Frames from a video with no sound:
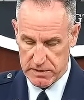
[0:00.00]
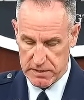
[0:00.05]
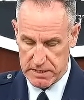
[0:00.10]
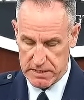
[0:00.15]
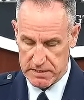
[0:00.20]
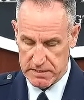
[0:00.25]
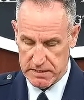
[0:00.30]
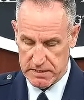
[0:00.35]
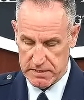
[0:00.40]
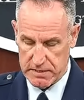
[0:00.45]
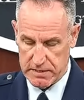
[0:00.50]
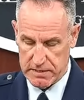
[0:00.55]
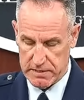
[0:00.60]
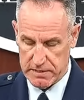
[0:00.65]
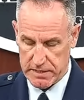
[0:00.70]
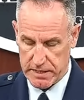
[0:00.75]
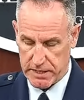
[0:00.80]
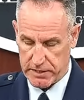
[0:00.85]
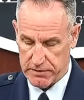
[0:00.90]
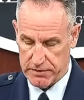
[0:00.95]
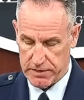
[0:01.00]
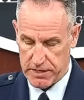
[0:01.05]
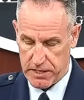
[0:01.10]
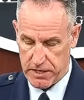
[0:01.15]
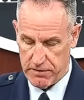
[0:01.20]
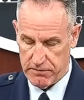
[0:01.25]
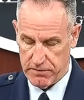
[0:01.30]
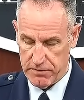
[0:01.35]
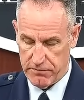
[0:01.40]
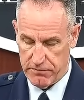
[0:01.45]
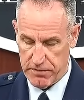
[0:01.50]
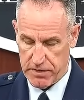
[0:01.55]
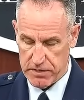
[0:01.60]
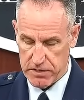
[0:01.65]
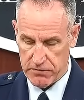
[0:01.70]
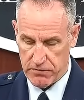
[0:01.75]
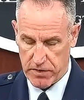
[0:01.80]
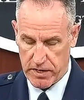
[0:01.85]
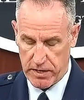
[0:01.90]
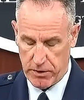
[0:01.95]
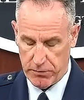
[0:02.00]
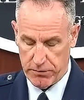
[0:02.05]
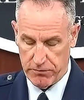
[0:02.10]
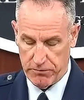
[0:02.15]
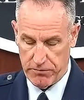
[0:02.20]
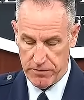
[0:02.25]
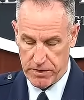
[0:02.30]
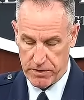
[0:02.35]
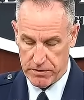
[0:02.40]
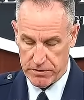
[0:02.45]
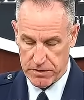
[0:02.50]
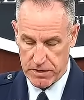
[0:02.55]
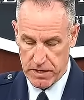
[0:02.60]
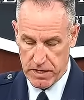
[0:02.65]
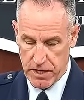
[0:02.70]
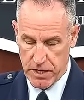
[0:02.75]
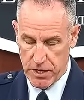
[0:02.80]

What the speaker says: the Assistant Secretary of Defense for Health Affairs,